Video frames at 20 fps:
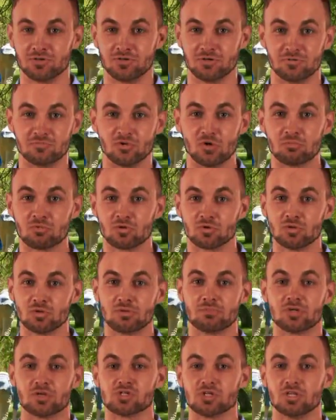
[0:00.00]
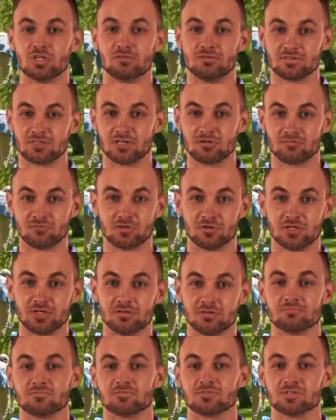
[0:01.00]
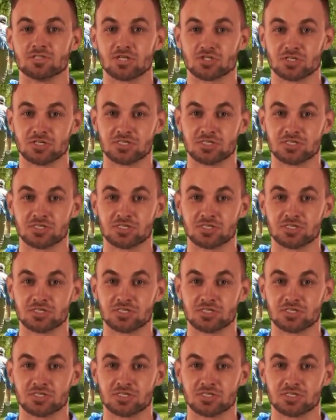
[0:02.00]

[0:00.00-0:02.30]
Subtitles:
Point number three, prediction.